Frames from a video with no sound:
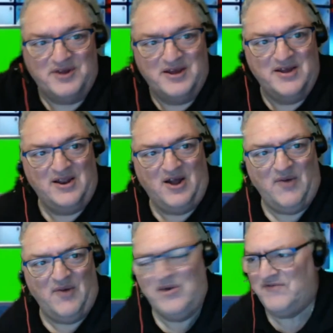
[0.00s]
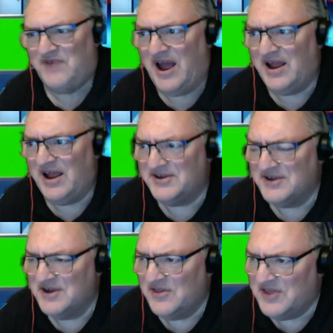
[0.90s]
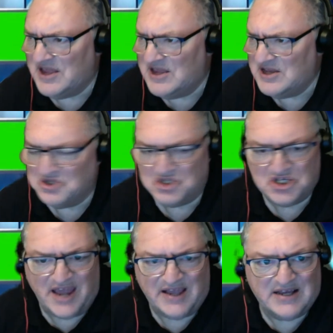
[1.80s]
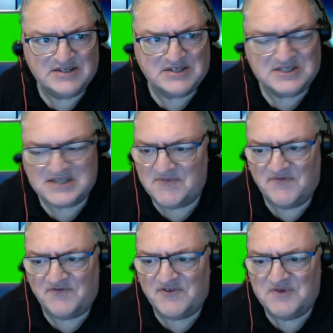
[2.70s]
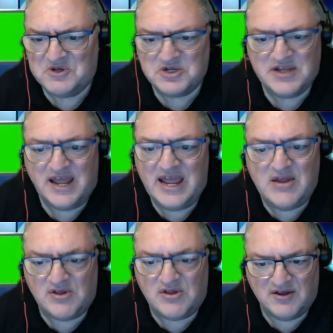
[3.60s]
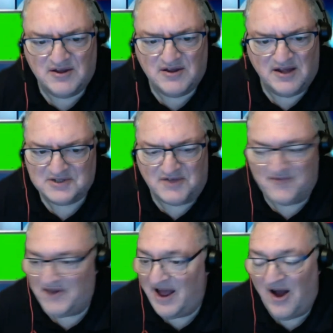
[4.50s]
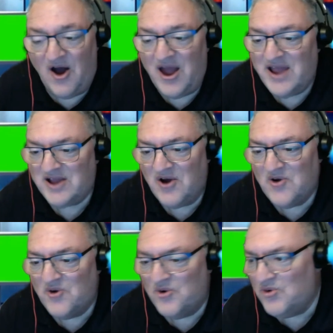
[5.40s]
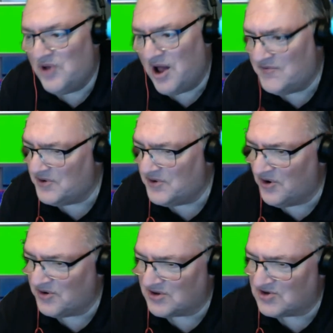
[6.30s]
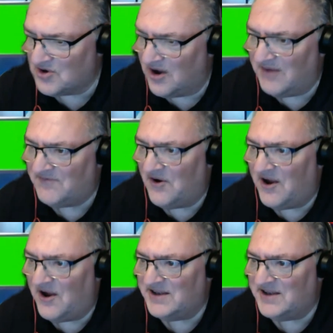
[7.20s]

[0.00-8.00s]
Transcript: Like we've had the Czech 7th Division East and stuff like that. I go all over the world to try and find